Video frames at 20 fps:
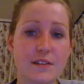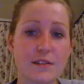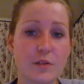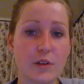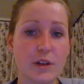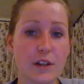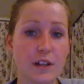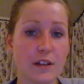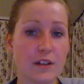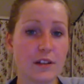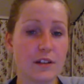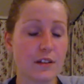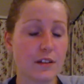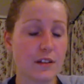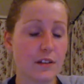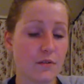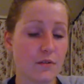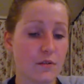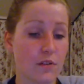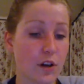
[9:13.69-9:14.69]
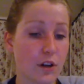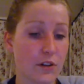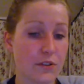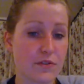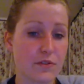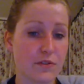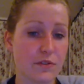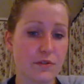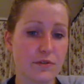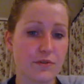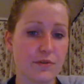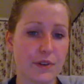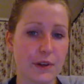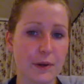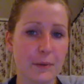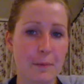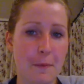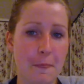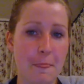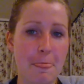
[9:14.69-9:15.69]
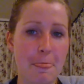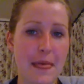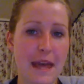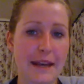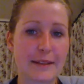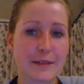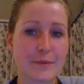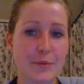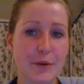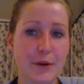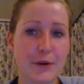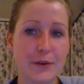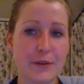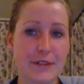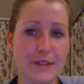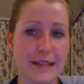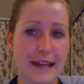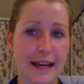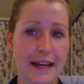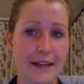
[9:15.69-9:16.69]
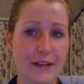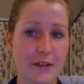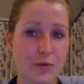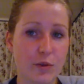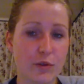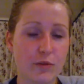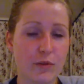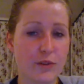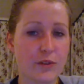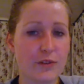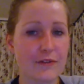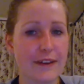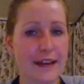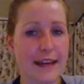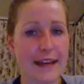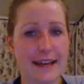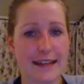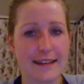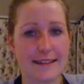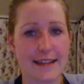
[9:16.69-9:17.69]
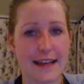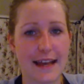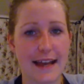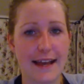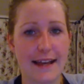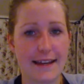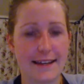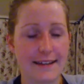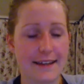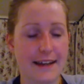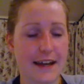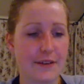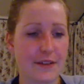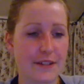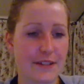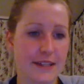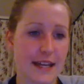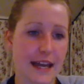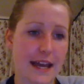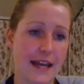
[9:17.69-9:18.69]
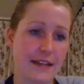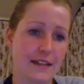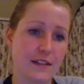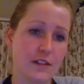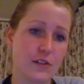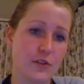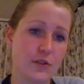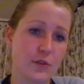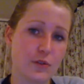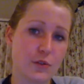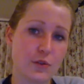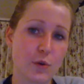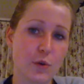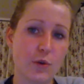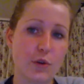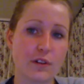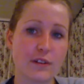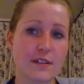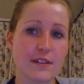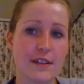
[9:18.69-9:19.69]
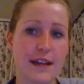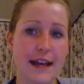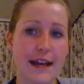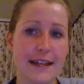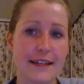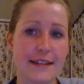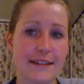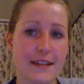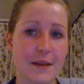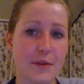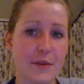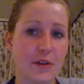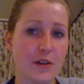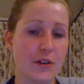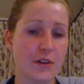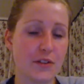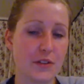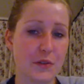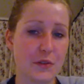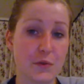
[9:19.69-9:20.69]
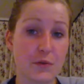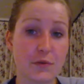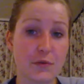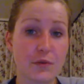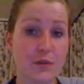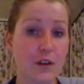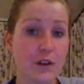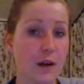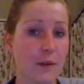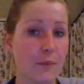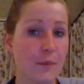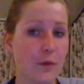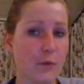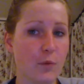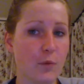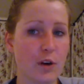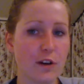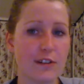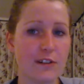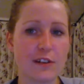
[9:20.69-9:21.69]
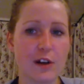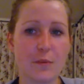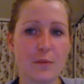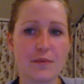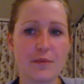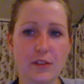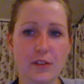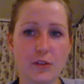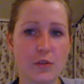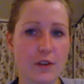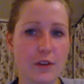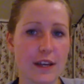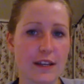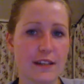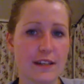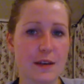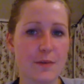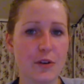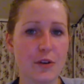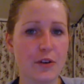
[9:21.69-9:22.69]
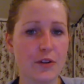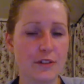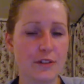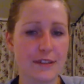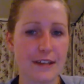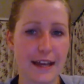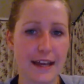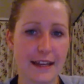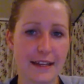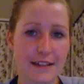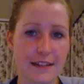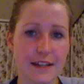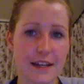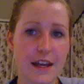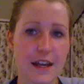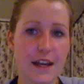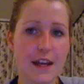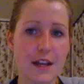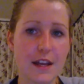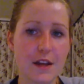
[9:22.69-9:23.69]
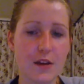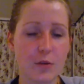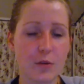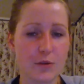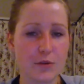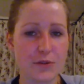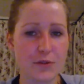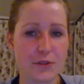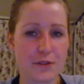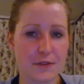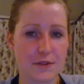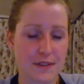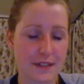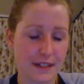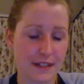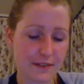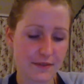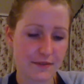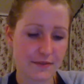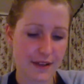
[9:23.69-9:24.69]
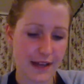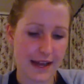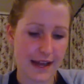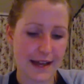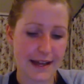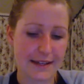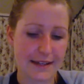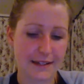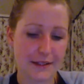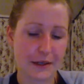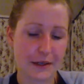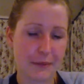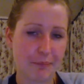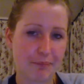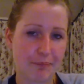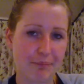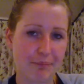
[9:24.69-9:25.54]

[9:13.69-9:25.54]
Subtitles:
join lots of expos and raw food fairs, and have a stand and do talks and seminars and workshops and cooking demos and all sorts of stuff. And